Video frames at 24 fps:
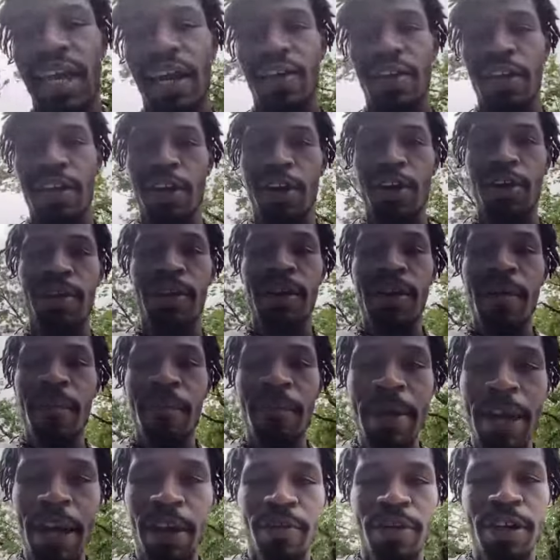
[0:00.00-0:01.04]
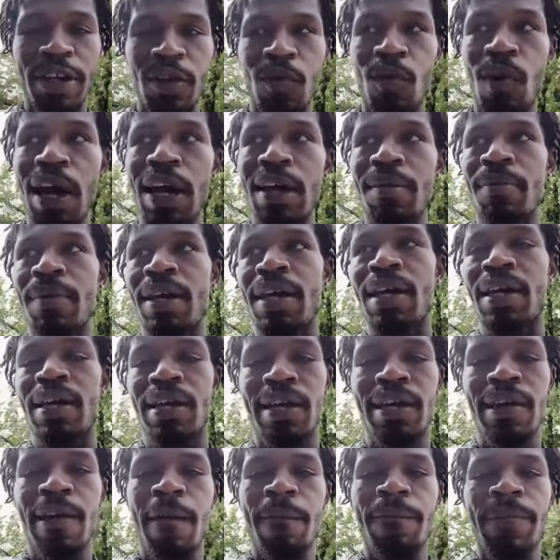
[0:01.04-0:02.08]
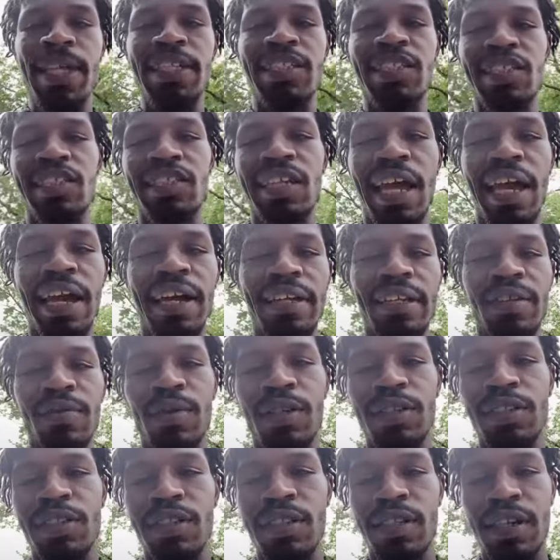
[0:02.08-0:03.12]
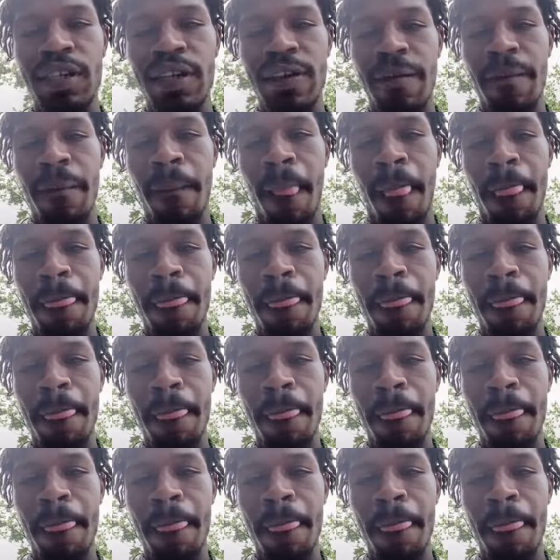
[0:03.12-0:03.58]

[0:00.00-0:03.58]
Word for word: out here marrying white men. That's exactly what she did.